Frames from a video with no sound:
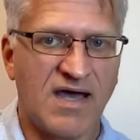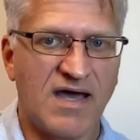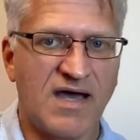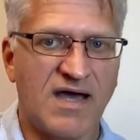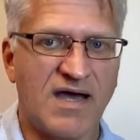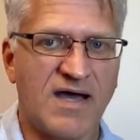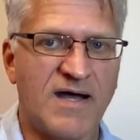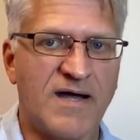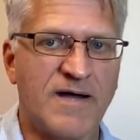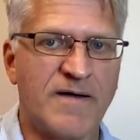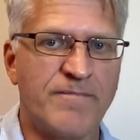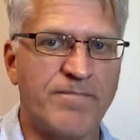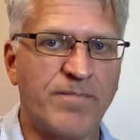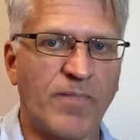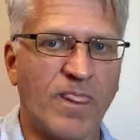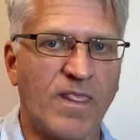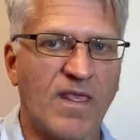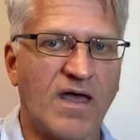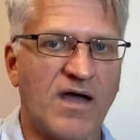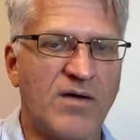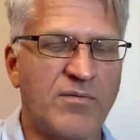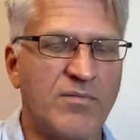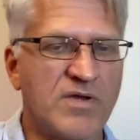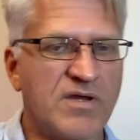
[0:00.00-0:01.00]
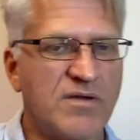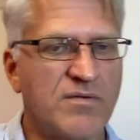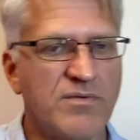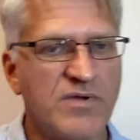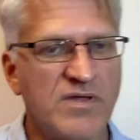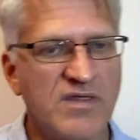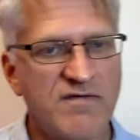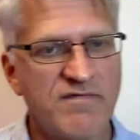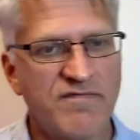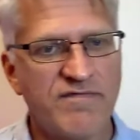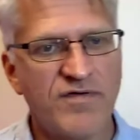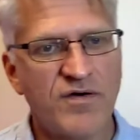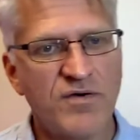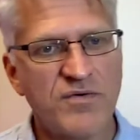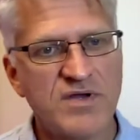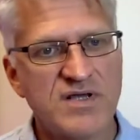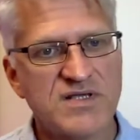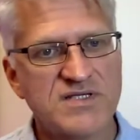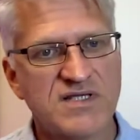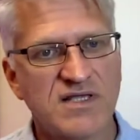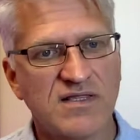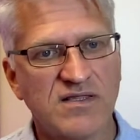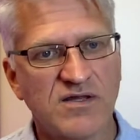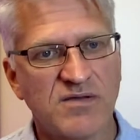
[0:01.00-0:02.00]
I want to really
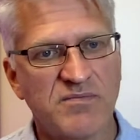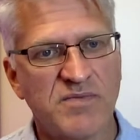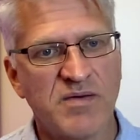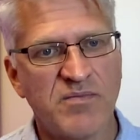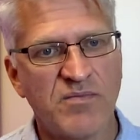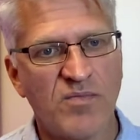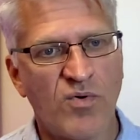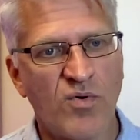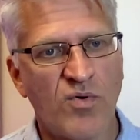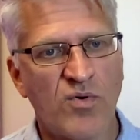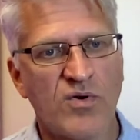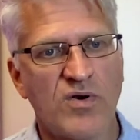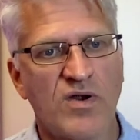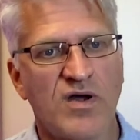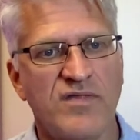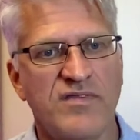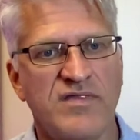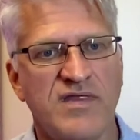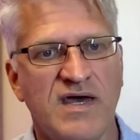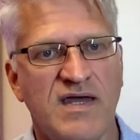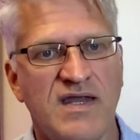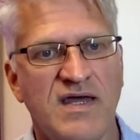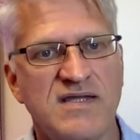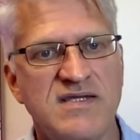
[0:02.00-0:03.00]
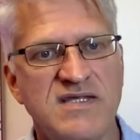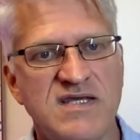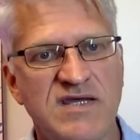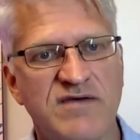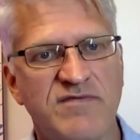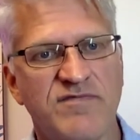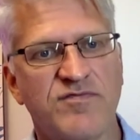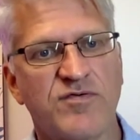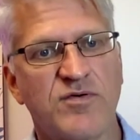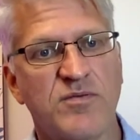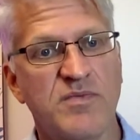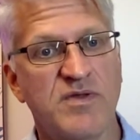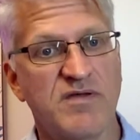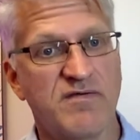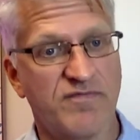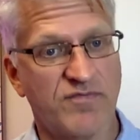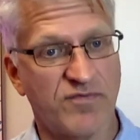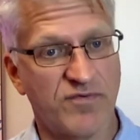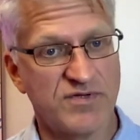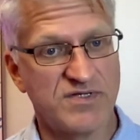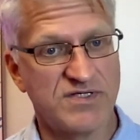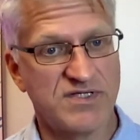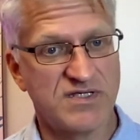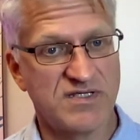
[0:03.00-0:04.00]
focus a little bit more on that idea of formative
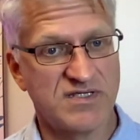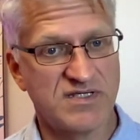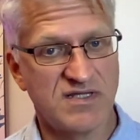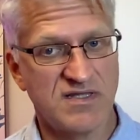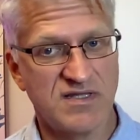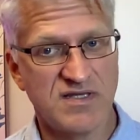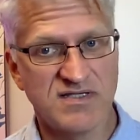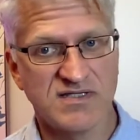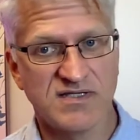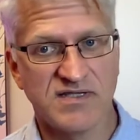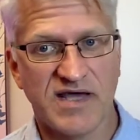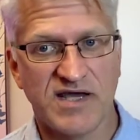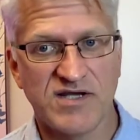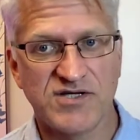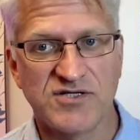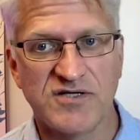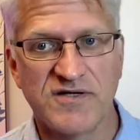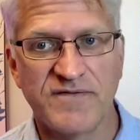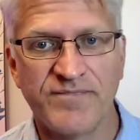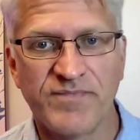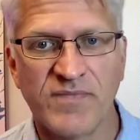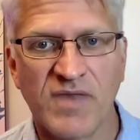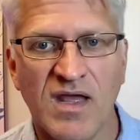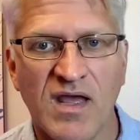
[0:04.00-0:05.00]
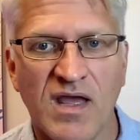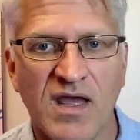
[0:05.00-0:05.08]
forces in this lecture.